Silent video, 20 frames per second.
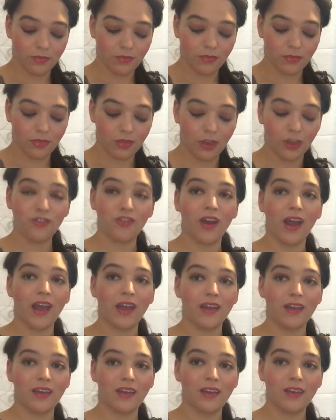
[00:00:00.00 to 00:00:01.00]
They drank.
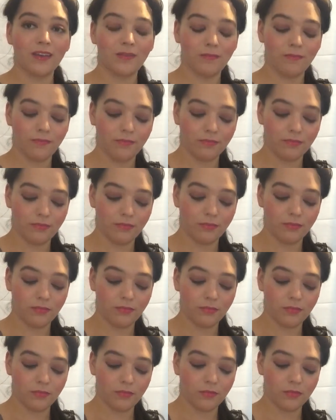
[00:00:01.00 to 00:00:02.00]

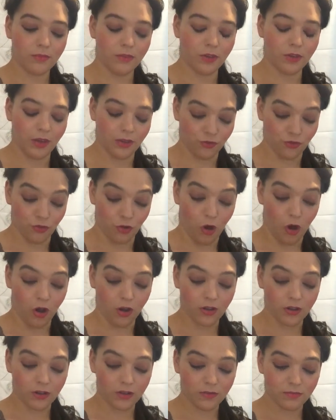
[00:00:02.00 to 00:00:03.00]
You guessed wrong,
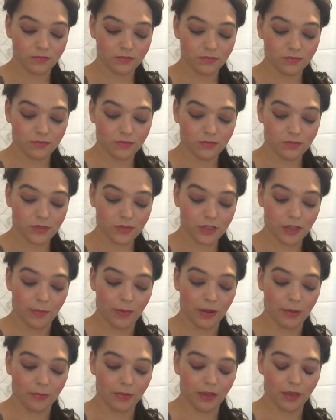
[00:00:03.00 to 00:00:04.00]
said the man
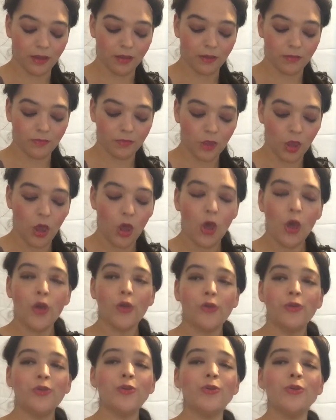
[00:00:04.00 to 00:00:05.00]
in black.
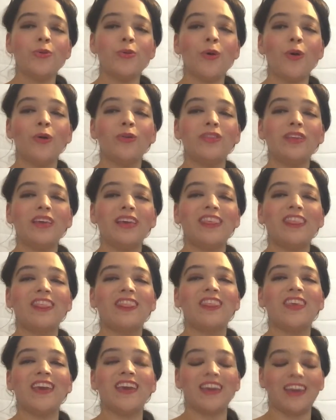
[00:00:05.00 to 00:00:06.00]
You only
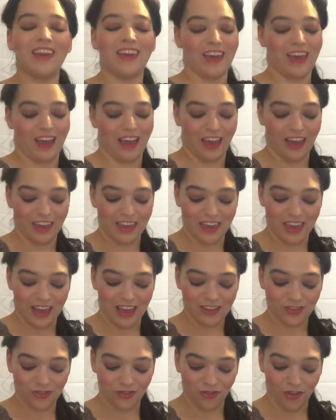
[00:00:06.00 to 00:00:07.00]
think I
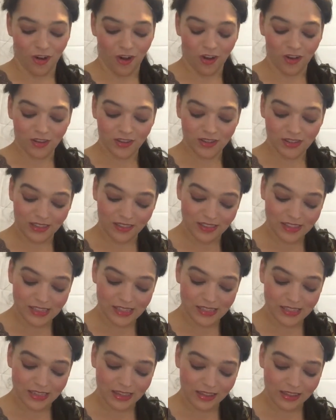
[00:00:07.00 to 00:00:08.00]
guessed wrong, said the
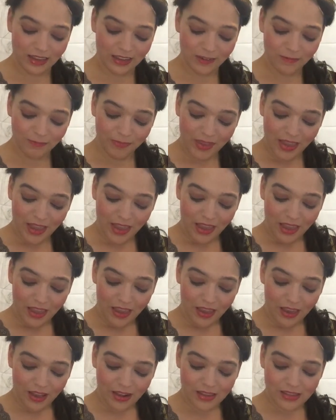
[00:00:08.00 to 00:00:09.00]
Sicilian,
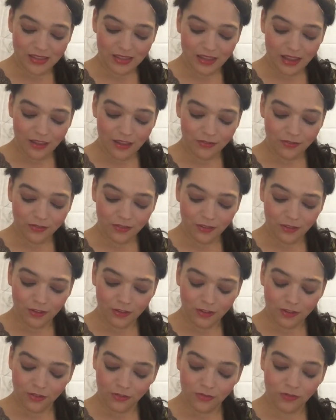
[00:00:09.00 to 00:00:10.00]
and his laugh
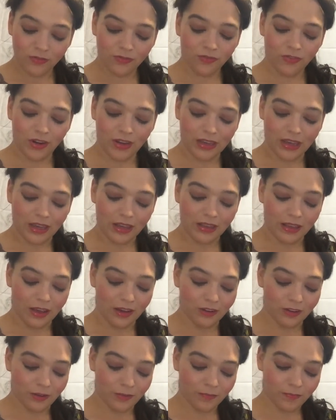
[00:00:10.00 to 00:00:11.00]
ringing
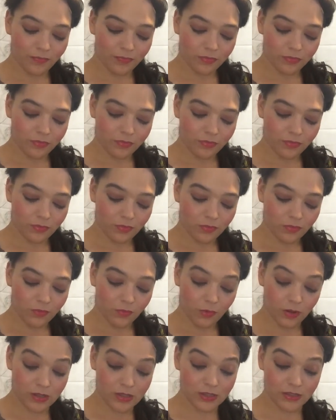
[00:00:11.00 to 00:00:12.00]
louder.
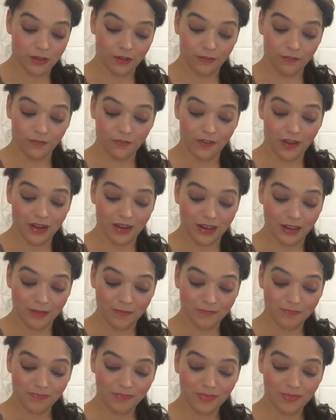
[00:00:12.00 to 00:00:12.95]
What's so funny?